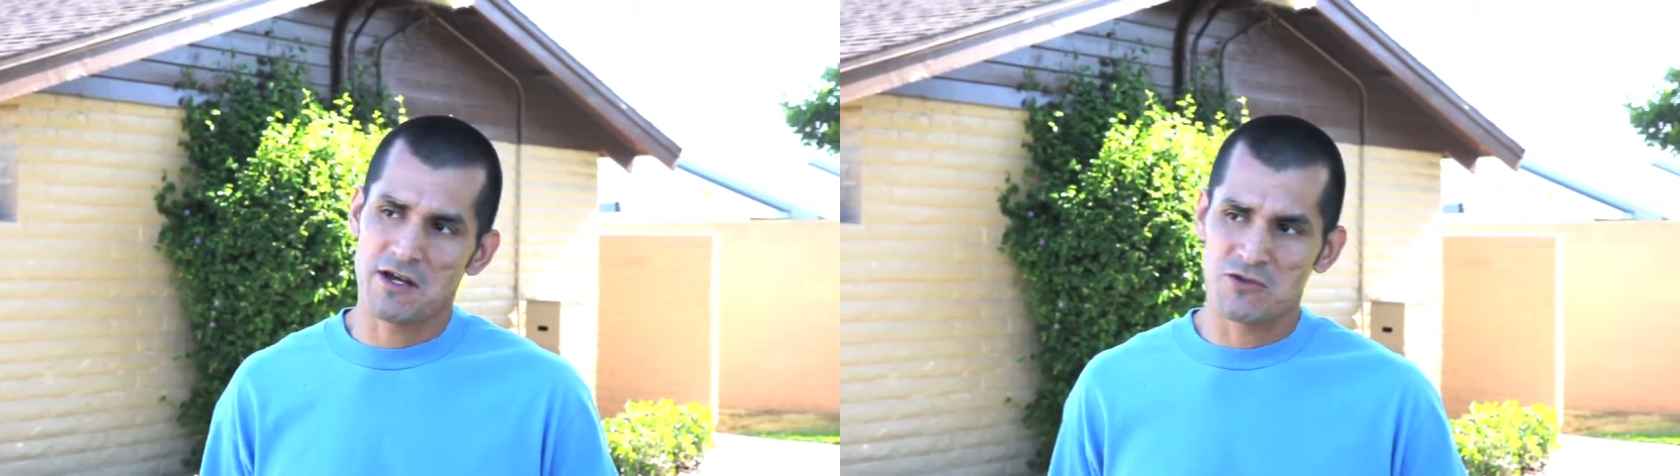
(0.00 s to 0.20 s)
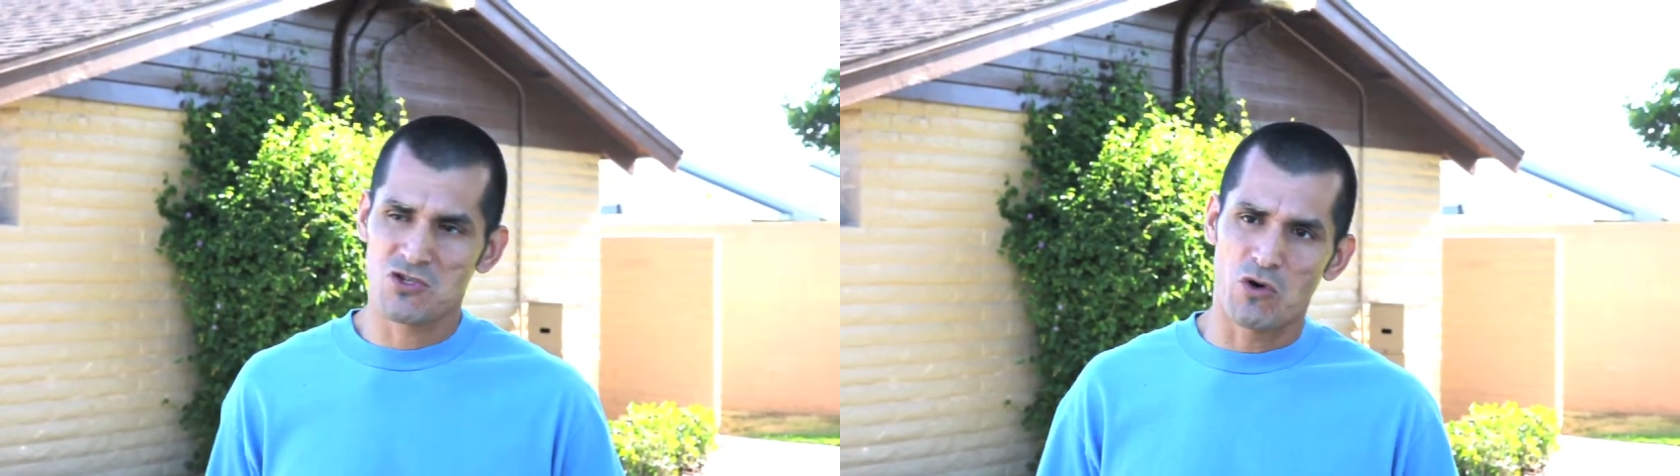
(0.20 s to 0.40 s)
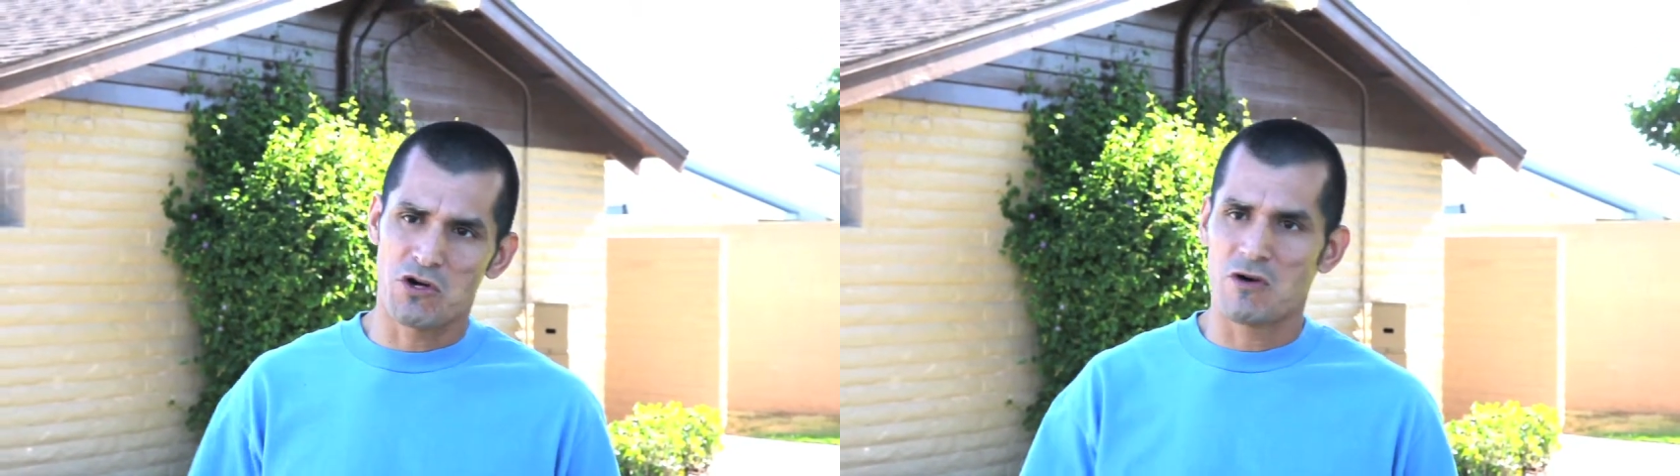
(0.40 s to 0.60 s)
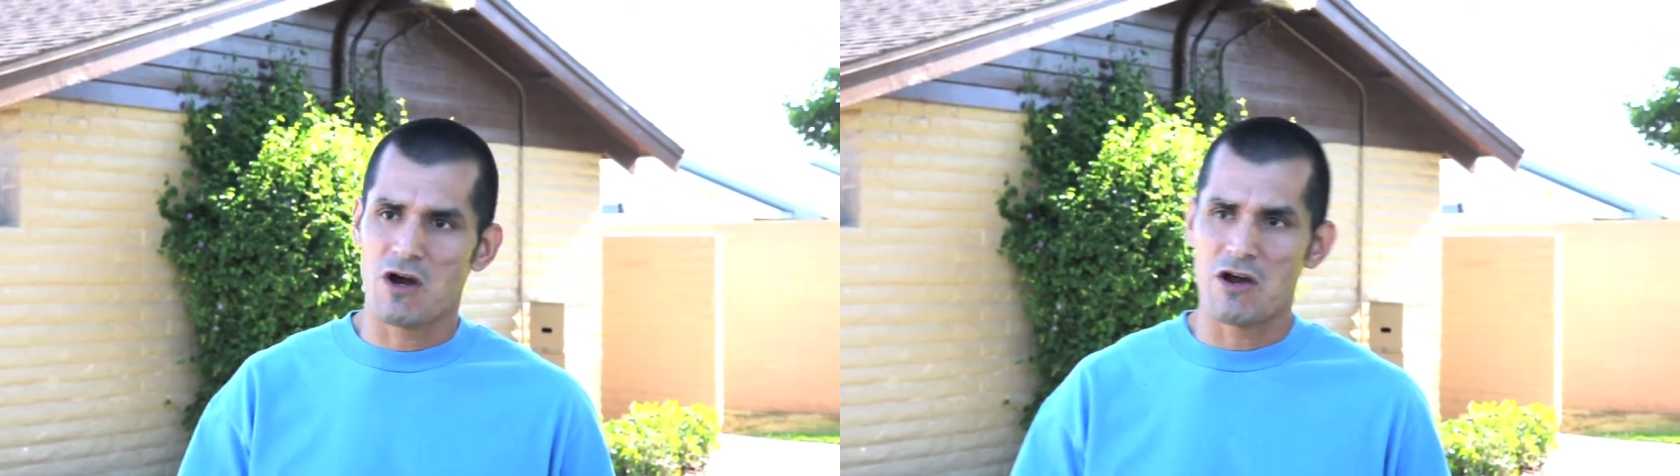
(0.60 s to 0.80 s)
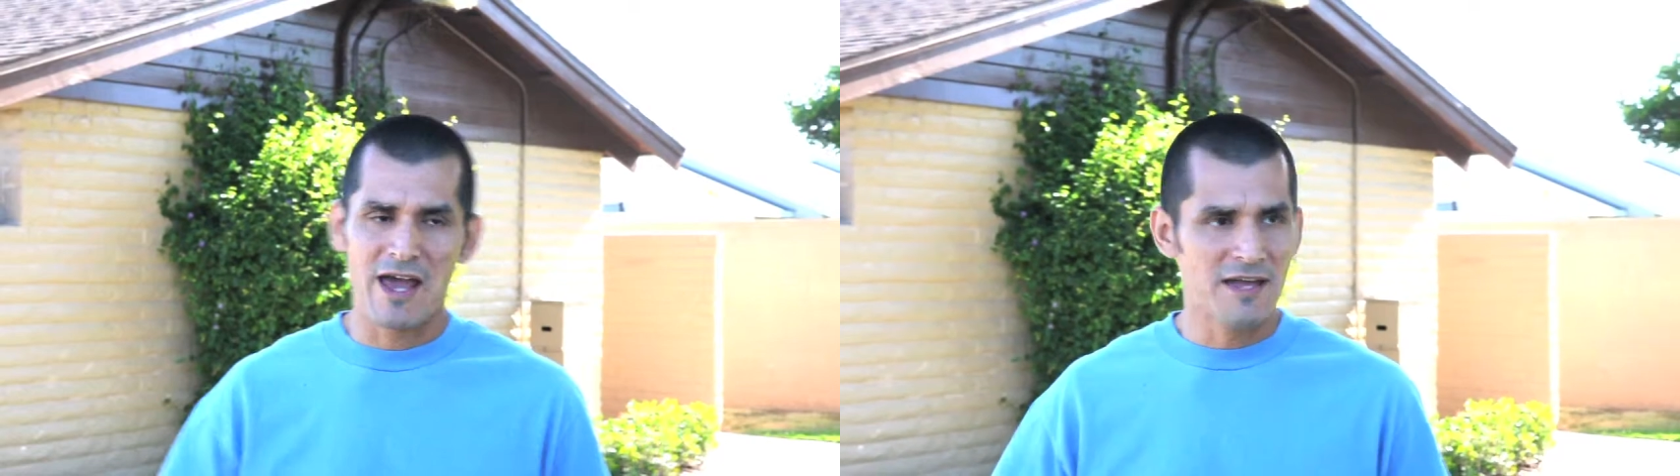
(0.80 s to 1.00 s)
I was going
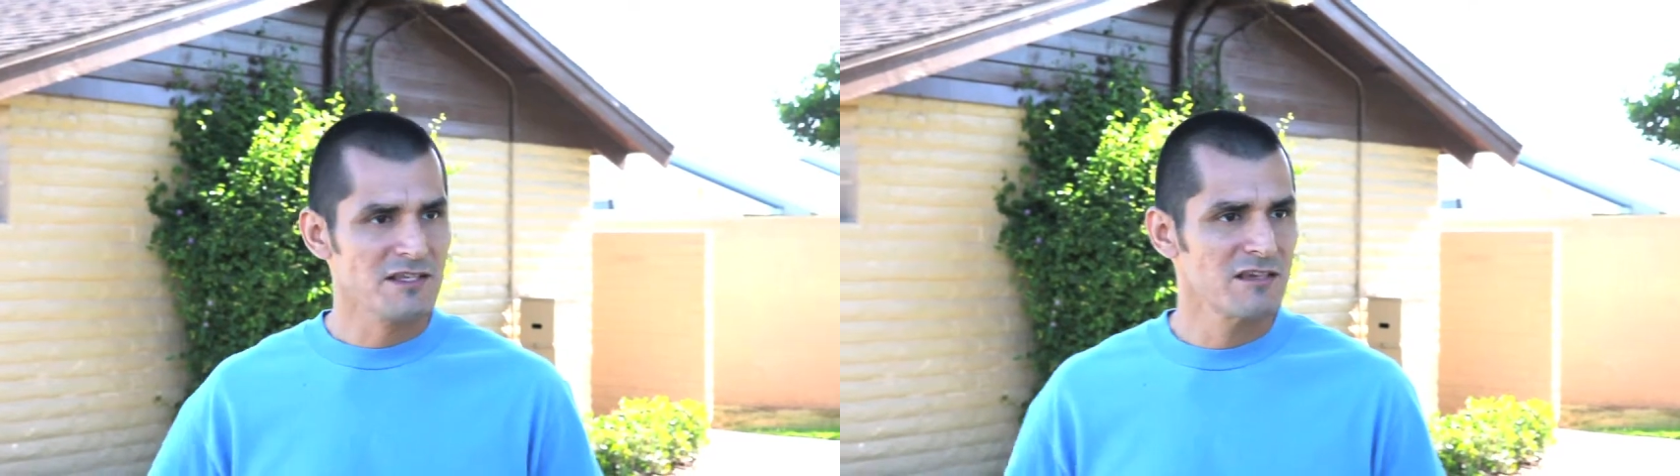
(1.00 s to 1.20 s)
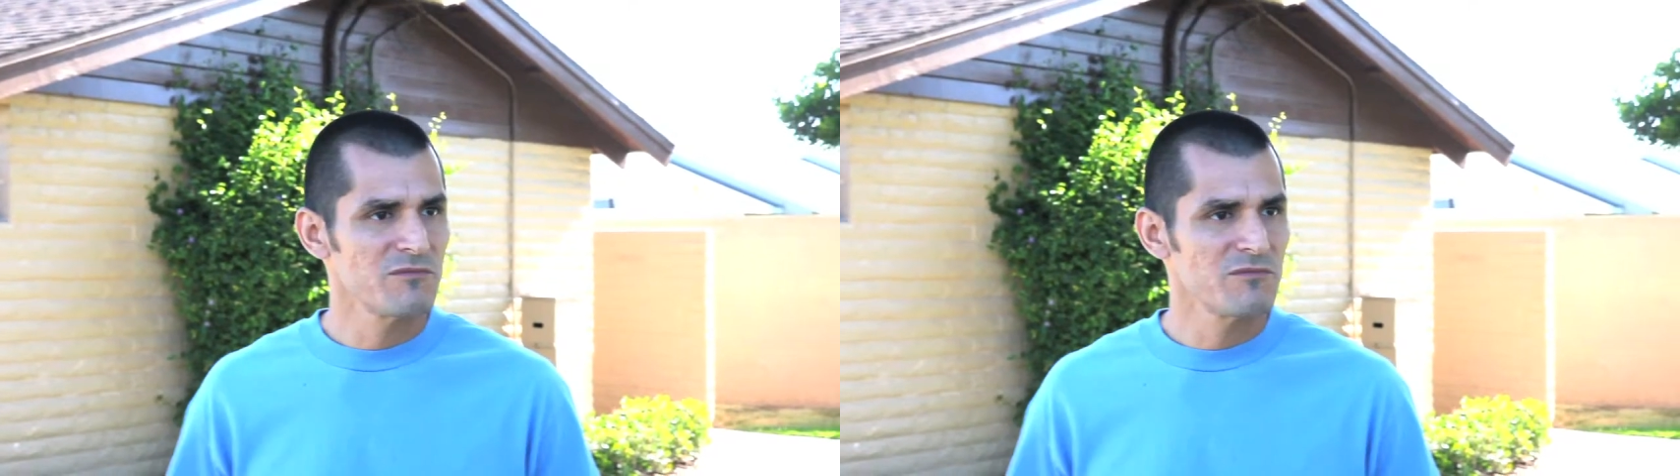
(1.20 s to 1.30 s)
around asking